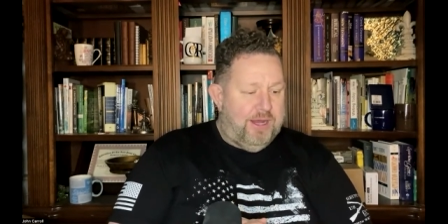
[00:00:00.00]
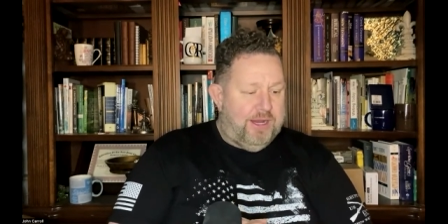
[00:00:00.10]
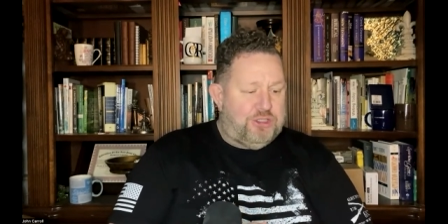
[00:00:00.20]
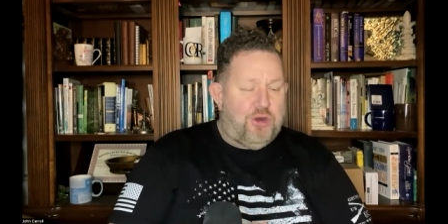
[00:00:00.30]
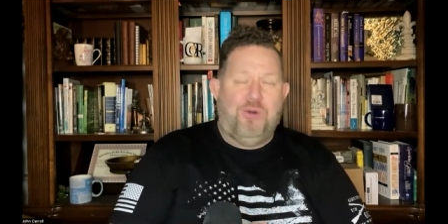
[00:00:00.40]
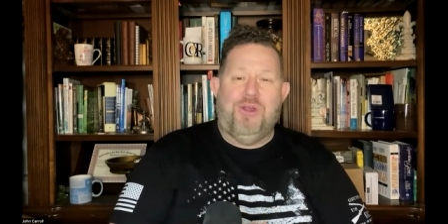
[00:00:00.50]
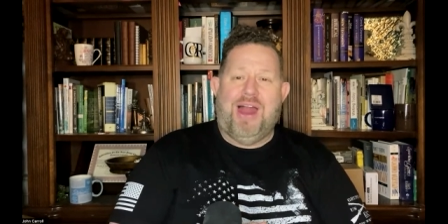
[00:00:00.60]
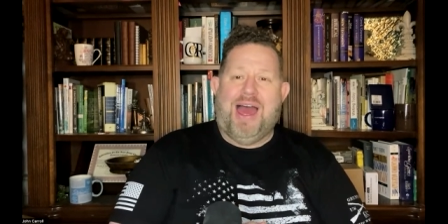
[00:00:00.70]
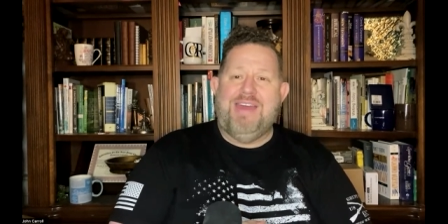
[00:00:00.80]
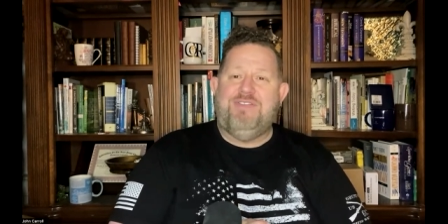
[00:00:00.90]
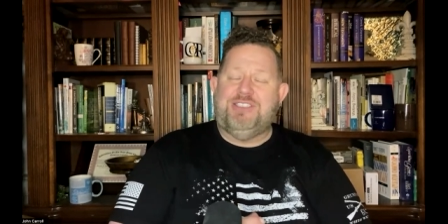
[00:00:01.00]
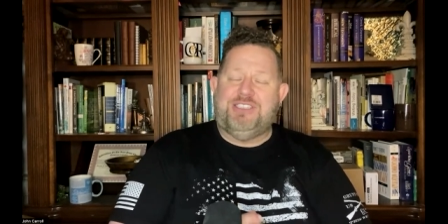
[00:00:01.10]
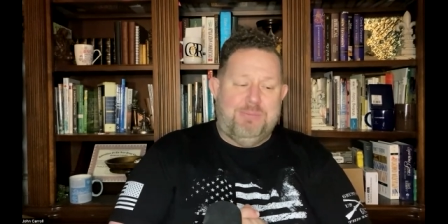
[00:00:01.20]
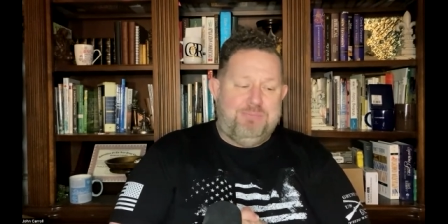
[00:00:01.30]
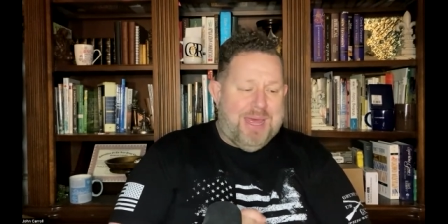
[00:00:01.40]
Eternal life
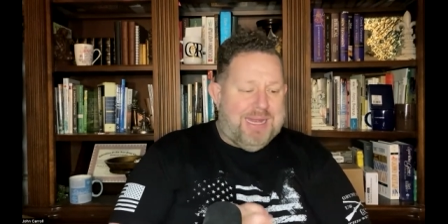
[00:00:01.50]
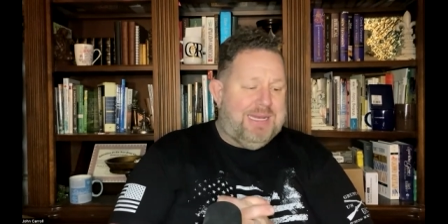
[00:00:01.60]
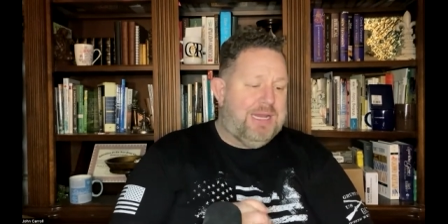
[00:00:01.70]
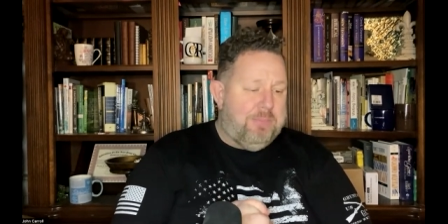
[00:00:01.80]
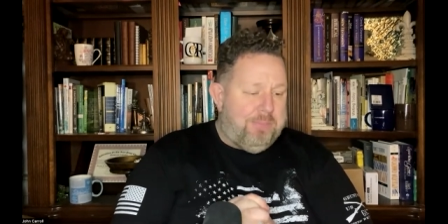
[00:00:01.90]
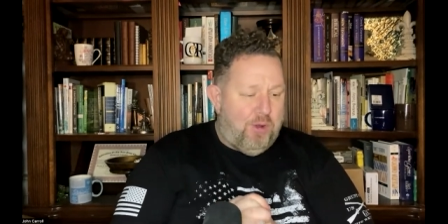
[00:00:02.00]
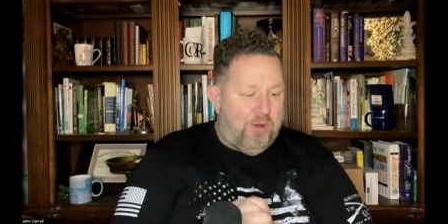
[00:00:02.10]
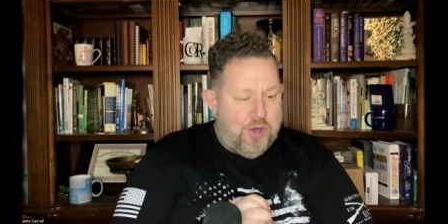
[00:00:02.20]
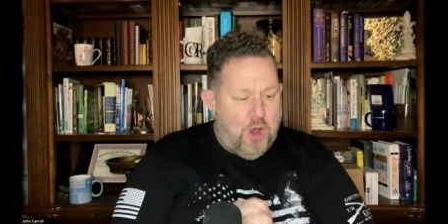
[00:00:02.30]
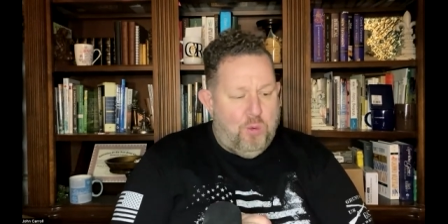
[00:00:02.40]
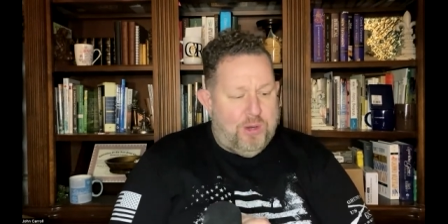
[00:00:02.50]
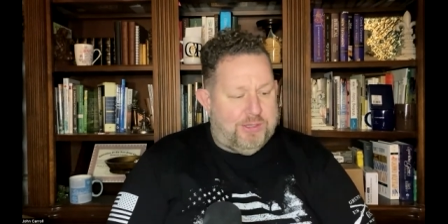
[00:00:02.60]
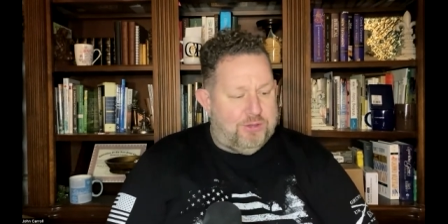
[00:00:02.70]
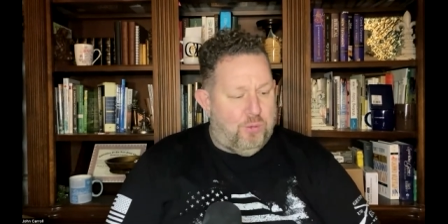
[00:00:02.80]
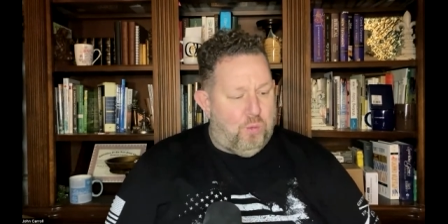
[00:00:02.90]
is dependent upon
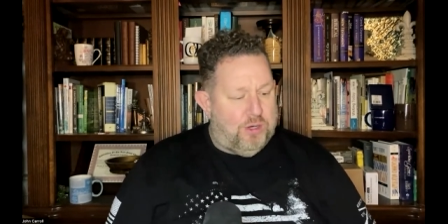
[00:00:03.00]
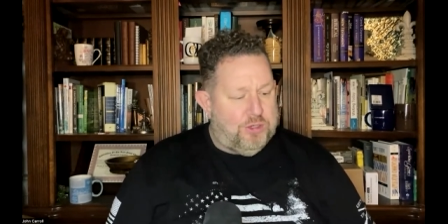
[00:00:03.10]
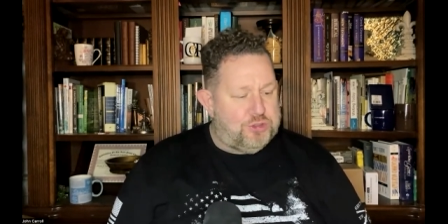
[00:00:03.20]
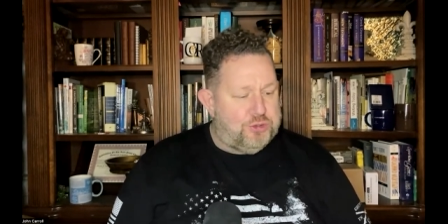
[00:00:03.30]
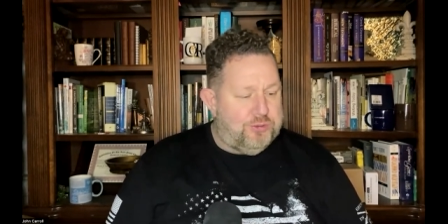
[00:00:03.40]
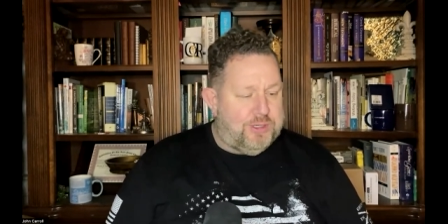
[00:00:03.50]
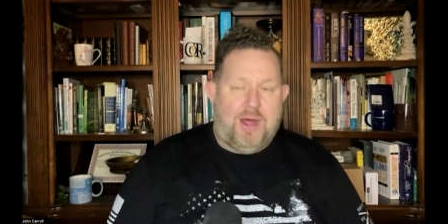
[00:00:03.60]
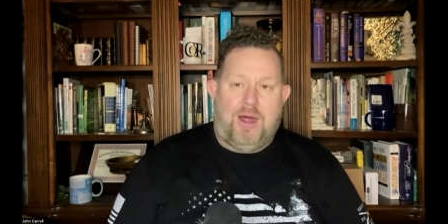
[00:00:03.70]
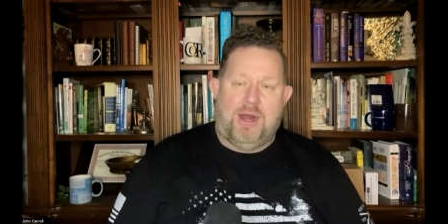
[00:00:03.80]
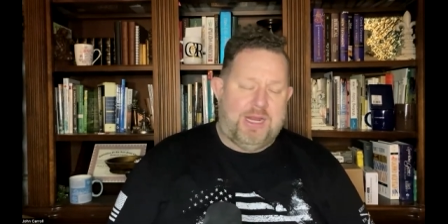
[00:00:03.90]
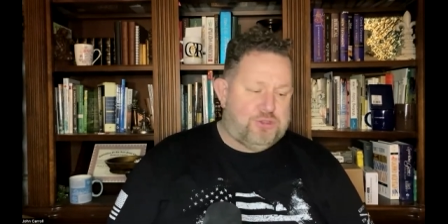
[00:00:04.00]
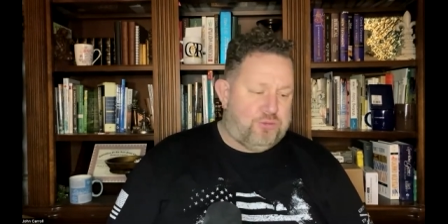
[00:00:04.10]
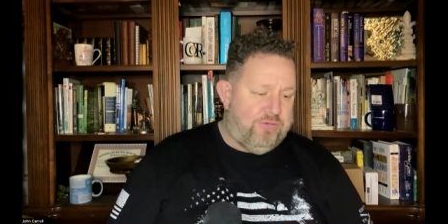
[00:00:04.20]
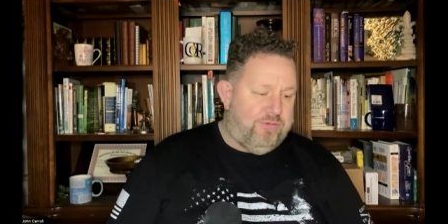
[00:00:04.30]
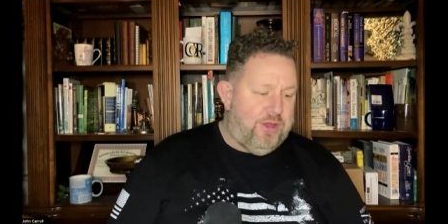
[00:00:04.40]
knowing the one true God as
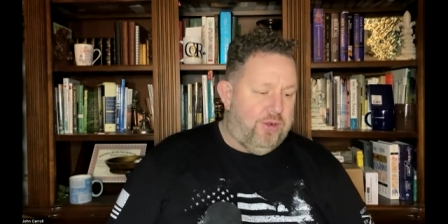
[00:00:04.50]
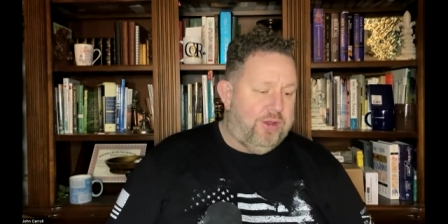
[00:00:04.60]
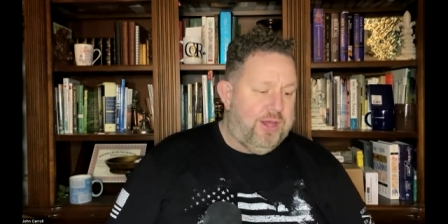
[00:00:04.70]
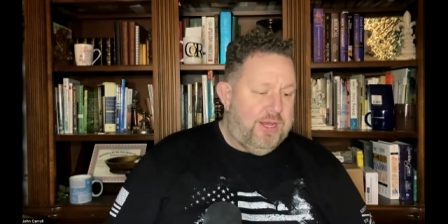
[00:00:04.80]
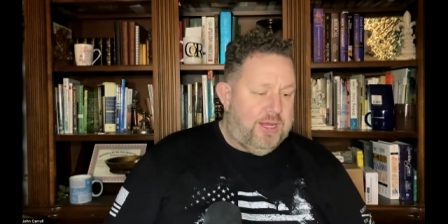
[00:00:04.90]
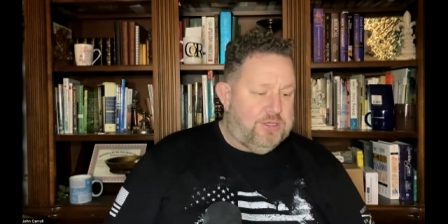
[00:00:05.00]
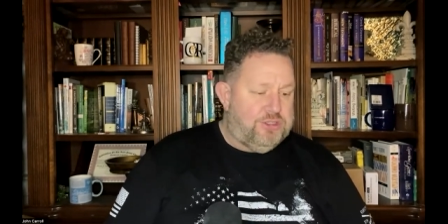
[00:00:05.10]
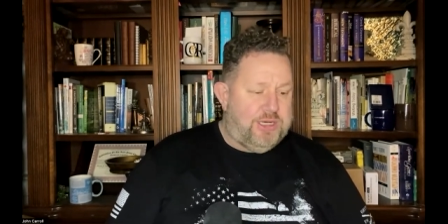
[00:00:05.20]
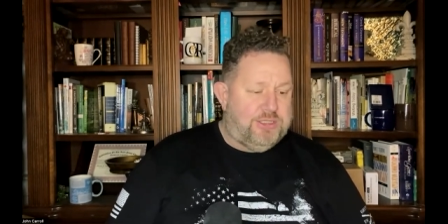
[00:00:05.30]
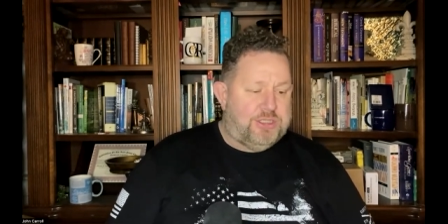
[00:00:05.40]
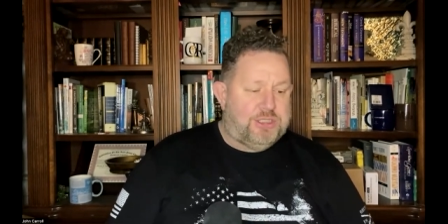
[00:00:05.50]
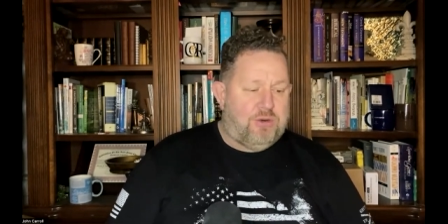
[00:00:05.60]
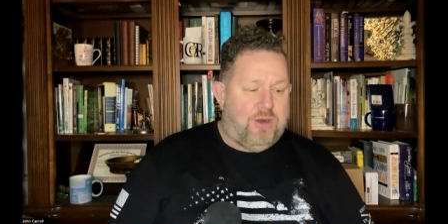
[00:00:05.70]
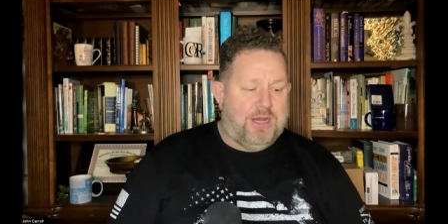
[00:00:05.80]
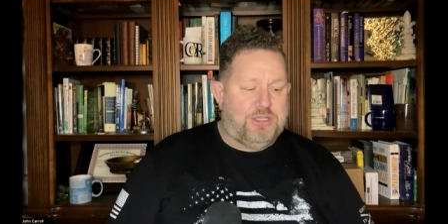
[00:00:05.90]
revealed in Jesus
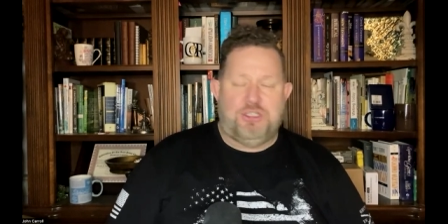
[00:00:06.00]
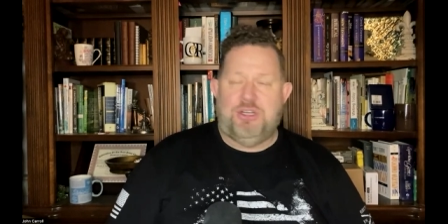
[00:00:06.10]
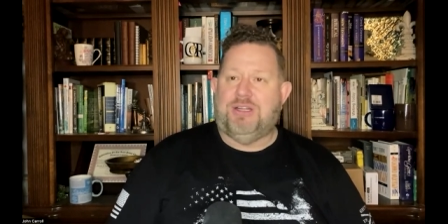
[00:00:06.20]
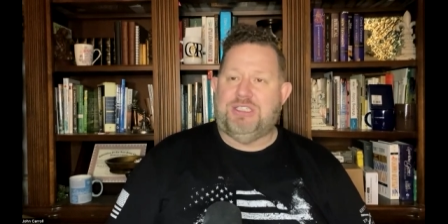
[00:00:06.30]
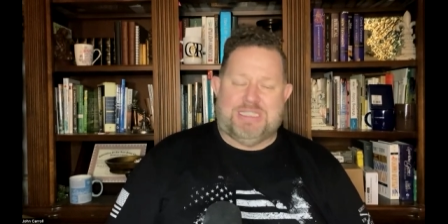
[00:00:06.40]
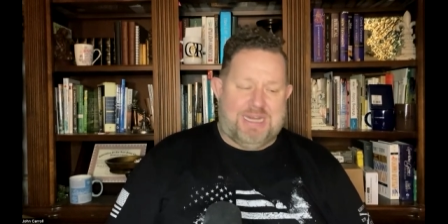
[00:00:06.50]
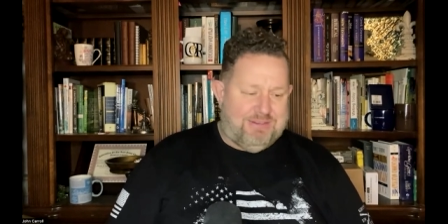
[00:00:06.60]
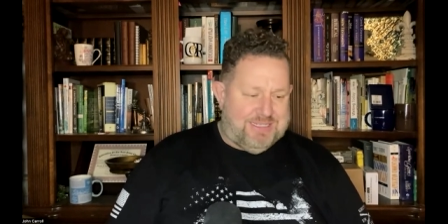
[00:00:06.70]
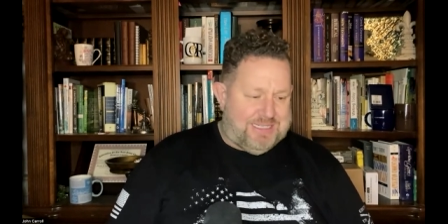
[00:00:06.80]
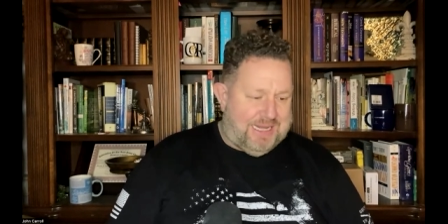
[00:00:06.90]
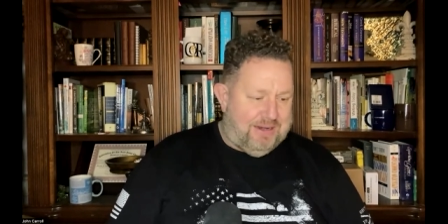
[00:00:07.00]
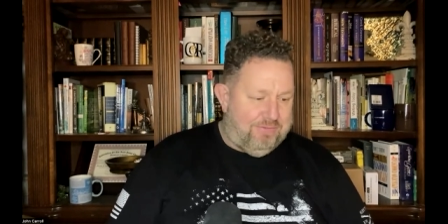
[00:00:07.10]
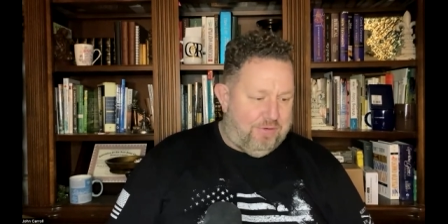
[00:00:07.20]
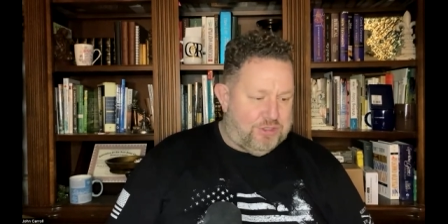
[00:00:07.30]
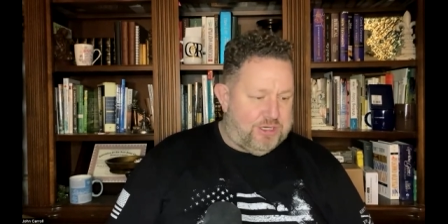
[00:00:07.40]
Christ, John 17
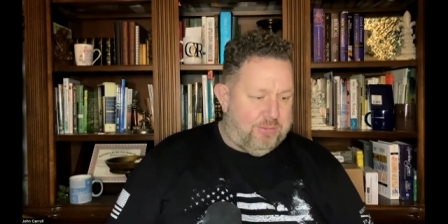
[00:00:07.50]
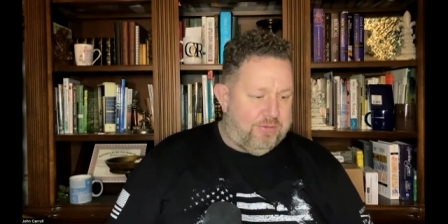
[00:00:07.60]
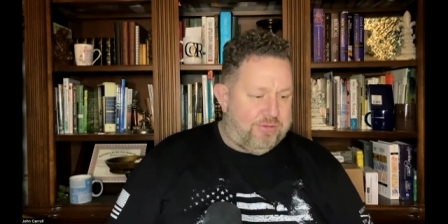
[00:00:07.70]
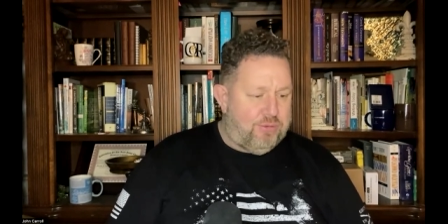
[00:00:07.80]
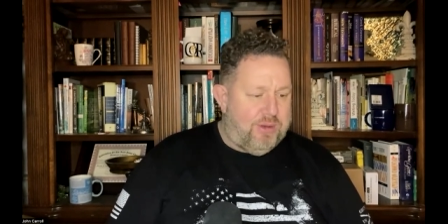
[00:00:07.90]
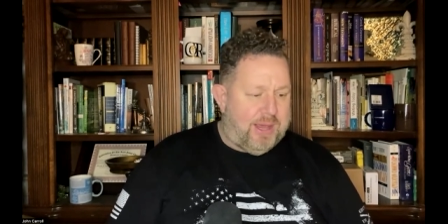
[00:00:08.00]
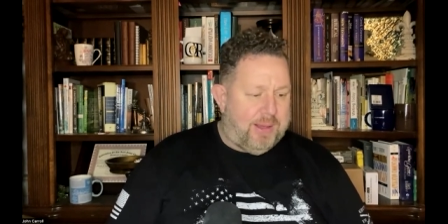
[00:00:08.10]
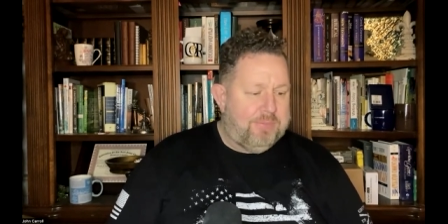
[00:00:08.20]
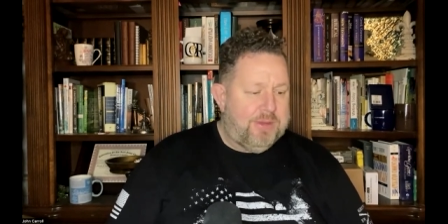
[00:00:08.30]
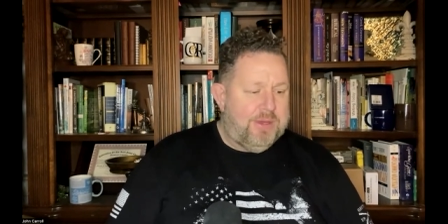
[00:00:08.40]
and verse number 3.